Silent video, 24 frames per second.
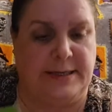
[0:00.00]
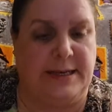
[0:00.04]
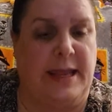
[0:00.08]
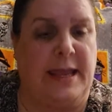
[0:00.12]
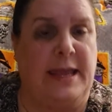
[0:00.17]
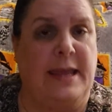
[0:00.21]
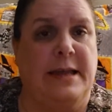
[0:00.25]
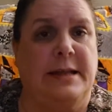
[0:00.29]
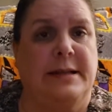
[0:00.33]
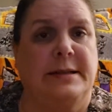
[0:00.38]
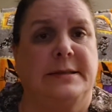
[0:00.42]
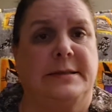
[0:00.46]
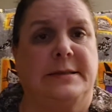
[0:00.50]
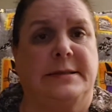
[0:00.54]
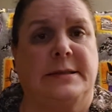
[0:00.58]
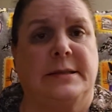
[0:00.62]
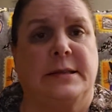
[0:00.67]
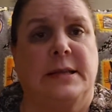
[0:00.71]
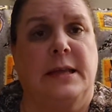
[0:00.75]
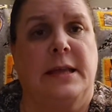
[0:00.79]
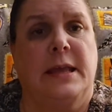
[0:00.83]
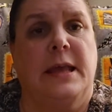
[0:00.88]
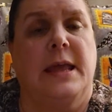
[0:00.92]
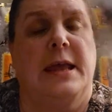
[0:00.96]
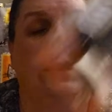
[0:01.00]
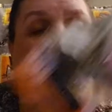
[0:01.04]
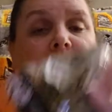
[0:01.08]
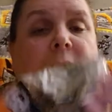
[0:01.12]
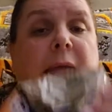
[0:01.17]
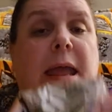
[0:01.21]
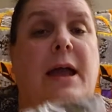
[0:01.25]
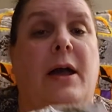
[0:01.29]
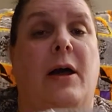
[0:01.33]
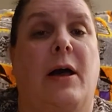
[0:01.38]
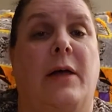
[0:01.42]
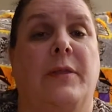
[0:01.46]
hands.
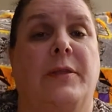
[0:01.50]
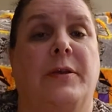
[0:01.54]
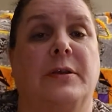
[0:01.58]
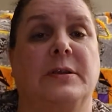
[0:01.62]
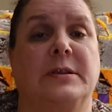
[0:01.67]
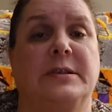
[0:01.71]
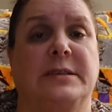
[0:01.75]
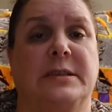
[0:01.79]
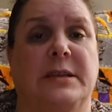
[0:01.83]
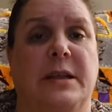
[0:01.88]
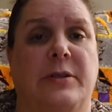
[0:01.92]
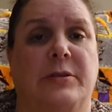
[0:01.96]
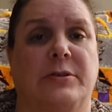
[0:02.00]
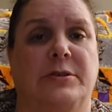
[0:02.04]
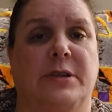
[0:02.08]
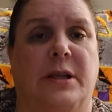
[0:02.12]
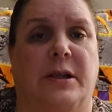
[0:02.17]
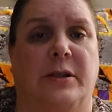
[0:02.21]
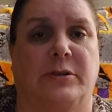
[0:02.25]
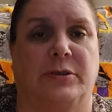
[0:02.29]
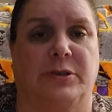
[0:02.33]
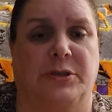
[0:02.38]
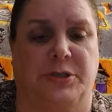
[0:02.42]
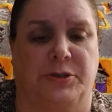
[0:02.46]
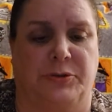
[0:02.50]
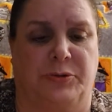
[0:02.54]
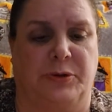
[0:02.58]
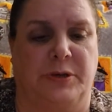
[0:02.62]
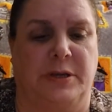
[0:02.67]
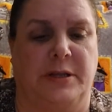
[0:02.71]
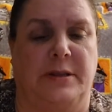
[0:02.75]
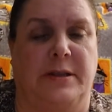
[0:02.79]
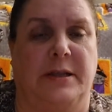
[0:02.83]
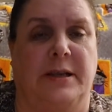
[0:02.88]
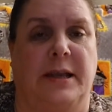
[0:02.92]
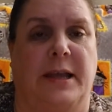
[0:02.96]
Now, there's another Dollar
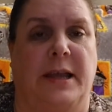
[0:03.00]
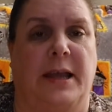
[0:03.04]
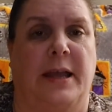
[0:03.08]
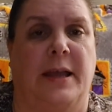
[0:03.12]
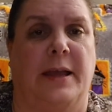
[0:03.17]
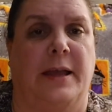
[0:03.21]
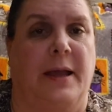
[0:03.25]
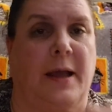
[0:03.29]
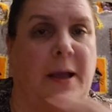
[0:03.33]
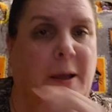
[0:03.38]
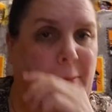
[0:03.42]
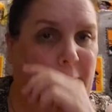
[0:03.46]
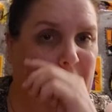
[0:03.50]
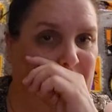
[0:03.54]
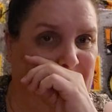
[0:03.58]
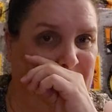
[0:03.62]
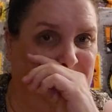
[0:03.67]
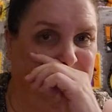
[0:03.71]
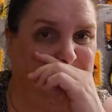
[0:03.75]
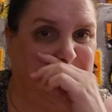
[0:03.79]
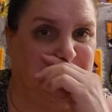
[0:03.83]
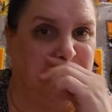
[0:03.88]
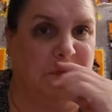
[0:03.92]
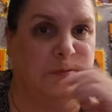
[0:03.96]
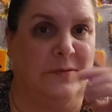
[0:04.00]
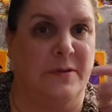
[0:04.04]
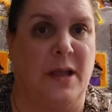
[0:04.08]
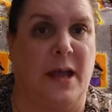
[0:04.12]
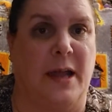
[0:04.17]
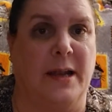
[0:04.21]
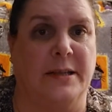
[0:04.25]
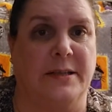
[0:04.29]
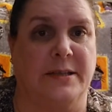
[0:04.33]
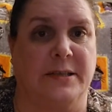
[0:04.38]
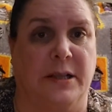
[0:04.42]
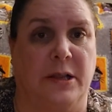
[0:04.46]
Tree that I,
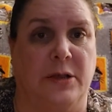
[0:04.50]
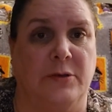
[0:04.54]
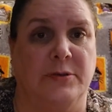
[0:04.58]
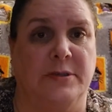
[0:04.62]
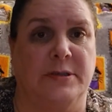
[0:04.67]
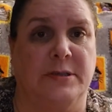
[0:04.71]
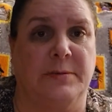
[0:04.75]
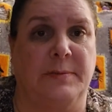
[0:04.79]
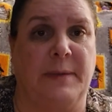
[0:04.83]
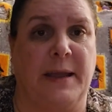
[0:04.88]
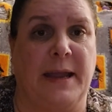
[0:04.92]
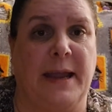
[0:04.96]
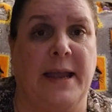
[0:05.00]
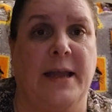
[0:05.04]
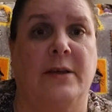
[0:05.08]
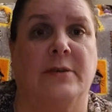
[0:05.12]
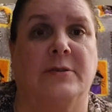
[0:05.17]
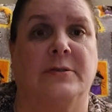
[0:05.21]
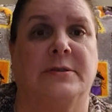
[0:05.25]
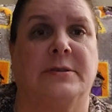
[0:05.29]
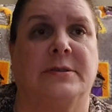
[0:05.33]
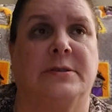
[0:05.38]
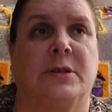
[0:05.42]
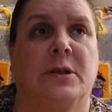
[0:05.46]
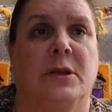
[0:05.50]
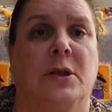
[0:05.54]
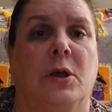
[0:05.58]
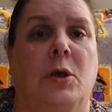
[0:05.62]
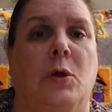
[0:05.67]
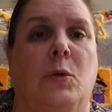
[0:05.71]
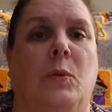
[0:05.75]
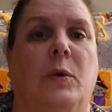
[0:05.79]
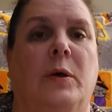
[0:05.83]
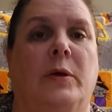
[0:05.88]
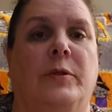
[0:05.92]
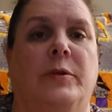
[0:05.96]
not as close to my house.
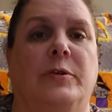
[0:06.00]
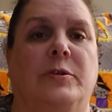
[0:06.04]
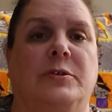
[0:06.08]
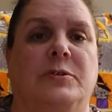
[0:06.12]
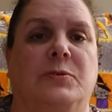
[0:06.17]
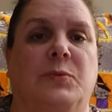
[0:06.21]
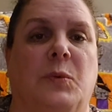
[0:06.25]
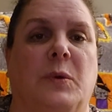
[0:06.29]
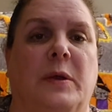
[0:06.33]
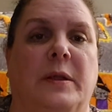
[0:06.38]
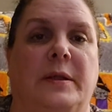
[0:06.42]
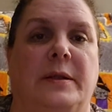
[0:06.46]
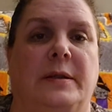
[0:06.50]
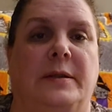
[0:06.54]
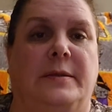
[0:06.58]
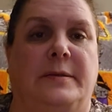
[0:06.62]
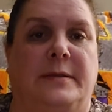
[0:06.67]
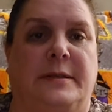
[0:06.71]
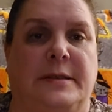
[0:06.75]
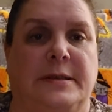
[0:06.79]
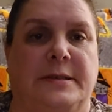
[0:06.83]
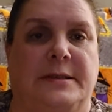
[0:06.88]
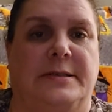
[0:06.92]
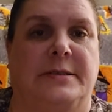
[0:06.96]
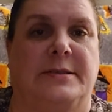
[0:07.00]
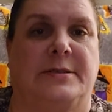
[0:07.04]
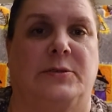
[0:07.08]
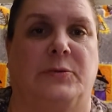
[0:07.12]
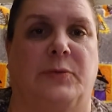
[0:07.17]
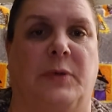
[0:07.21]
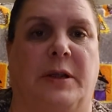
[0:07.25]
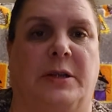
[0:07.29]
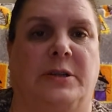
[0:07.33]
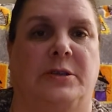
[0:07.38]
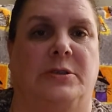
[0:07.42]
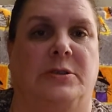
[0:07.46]
Well, there's one this
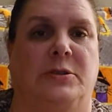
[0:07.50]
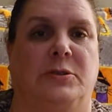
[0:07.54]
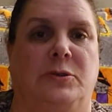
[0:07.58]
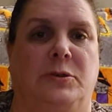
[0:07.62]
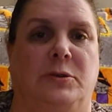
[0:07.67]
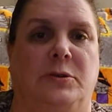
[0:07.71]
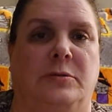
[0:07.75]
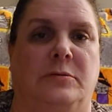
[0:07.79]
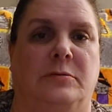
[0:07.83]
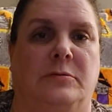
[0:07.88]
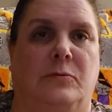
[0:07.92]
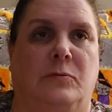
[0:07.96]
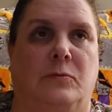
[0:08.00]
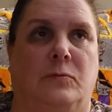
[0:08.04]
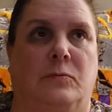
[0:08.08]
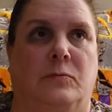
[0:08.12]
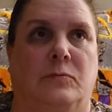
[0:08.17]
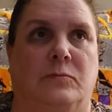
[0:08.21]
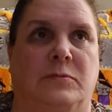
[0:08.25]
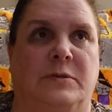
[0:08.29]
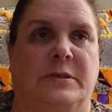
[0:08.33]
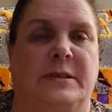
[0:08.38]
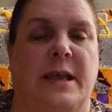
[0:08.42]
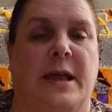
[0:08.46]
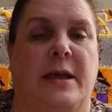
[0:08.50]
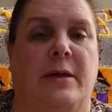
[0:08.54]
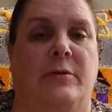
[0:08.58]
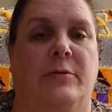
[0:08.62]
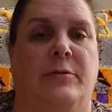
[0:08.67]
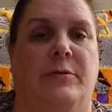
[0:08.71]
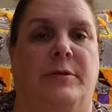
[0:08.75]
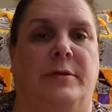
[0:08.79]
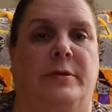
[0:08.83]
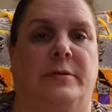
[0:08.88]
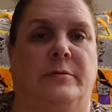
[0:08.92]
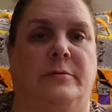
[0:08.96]
direction,
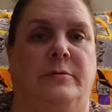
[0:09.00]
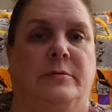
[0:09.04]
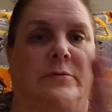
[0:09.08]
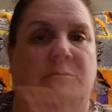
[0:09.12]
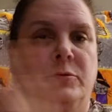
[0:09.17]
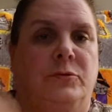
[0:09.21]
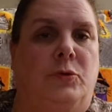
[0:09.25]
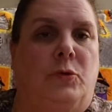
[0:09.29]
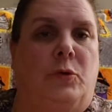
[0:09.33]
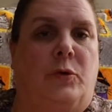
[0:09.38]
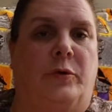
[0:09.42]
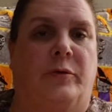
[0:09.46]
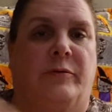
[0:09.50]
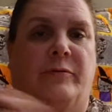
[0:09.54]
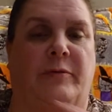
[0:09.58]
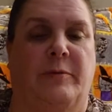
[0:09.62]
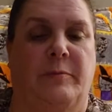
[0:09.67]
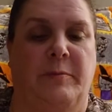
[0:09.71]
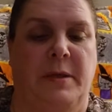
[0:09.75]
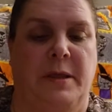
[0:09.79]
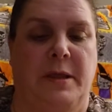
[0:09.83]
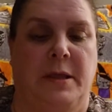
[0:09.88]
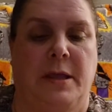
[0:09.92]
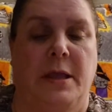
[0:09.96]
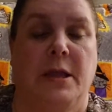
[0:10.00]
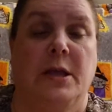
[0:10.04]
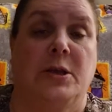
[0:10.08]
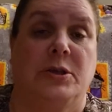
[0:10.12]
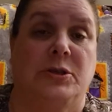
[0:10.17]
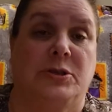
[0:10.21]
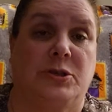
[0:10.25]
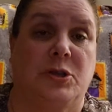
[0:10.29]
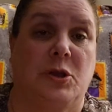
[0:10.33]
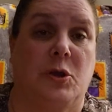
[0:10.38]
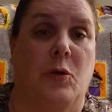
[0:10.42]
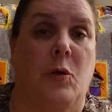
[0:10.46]
south and north from me.
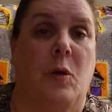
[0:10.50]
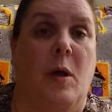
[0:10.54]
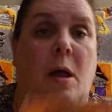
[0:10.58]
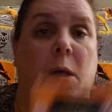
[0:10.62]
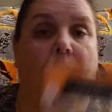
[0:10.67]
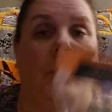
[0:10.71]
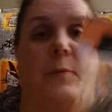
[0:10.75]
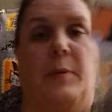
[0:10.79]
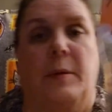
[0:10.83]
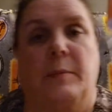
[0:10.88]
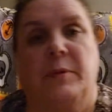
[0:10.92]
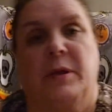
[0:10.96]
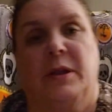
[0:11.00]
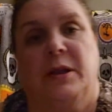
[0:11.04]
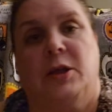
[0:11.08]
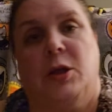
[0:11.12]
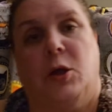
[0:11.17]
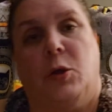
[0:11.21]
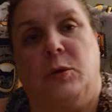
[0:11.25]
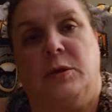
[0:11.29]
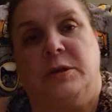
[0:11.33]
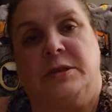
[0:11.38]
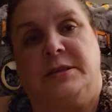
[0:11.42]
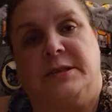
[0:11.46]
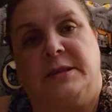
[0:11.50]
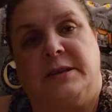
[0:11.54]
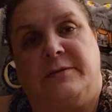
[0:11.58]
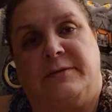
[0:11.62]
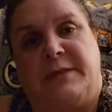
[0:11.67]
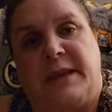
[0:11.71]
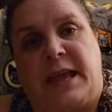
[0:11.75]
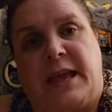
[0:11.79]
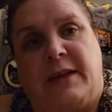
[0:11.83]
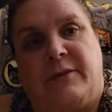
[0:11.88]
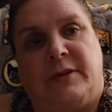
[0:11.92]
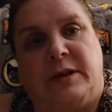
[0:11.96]
So, I'm going to go and see if
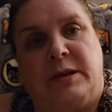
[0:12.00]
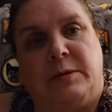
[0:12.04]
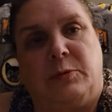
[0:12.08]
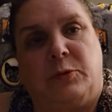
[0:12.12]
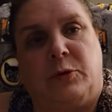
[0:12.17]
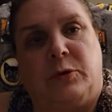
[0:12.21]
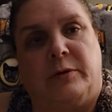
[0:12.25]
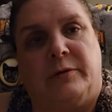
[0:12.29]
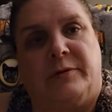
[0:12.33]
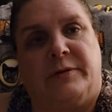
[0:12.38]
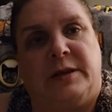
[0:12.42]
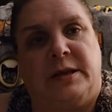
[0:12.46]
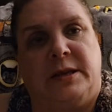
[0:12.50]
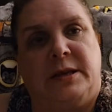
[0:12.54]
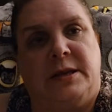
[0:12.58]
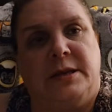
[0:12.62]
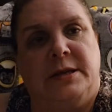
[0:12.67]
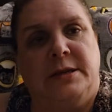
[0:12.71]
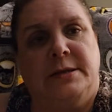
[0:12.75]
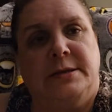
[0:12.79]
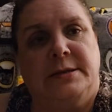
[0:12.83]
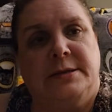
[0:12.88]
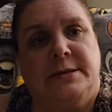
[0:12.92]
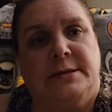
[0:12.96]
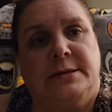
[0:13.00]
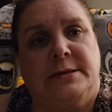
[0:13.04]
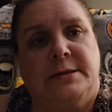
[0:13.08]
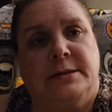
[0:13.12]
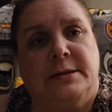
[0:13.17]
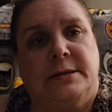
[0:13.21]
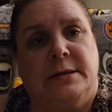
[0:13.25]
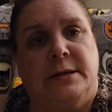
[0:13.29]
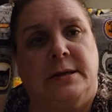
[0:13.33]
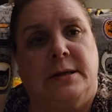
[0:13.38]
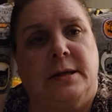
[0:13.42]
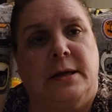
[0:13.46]
they have any more of these.
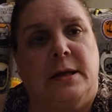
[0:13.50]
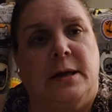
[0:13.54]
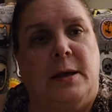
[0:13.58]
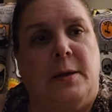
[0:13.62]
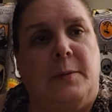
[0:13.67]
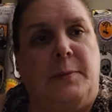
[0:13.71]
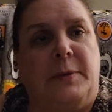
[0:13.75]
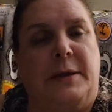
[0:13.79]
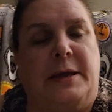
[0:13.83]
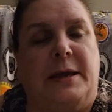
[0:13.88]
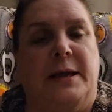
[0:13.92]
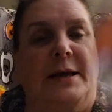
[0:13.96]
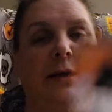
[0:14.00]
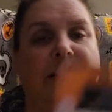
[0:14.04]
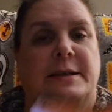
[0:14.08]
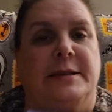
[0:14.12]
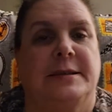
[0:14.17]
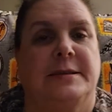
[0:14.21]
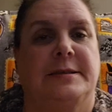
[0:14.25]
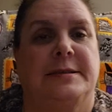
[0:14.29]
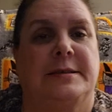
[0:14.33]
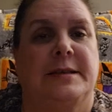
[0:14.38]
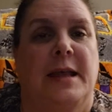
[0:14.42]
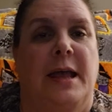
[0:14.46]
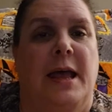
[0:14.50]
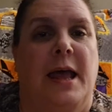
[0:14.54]
Because